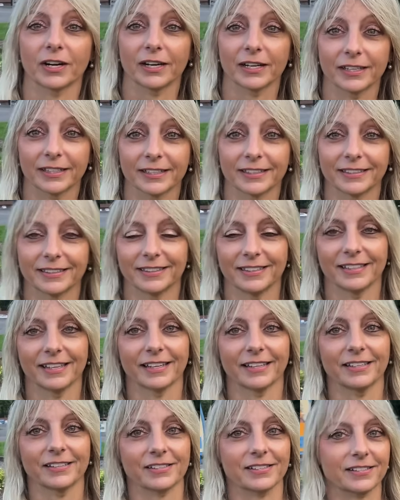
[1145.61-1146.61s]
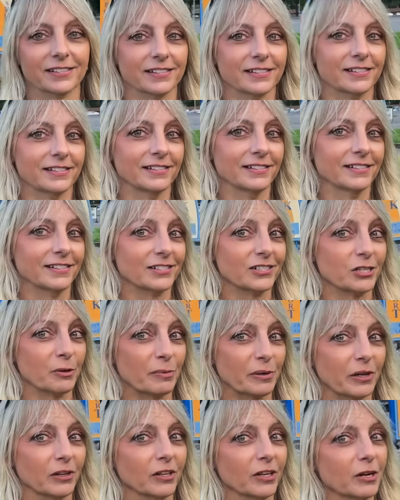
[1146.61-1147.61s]
a nice
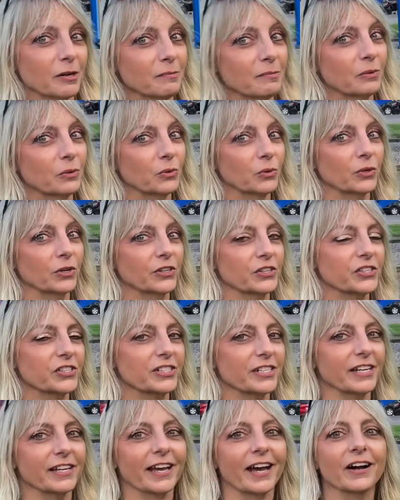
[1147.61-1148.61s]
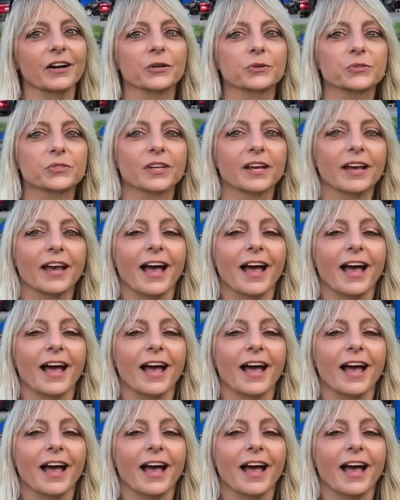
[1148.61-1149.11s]
supper club or steakhouse.